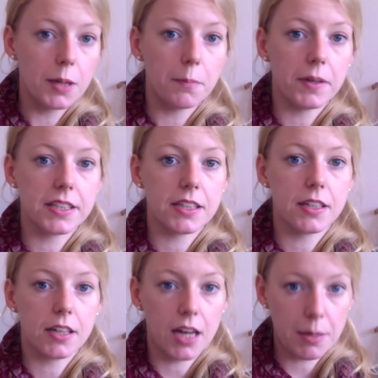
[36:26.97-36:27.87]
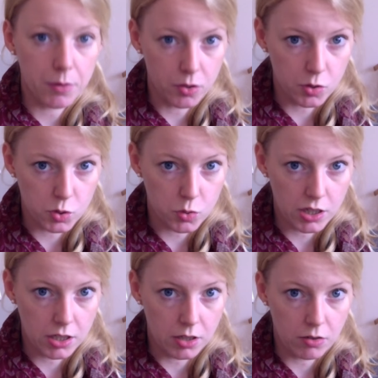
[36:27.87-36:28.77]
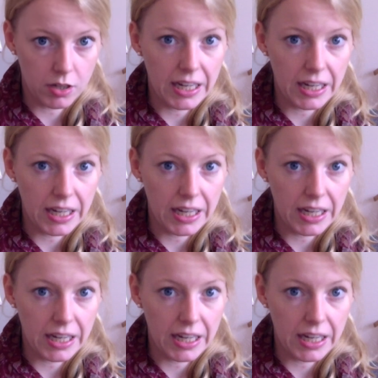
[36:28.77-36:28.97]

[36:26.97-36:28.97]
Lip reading: but I'm honest right now.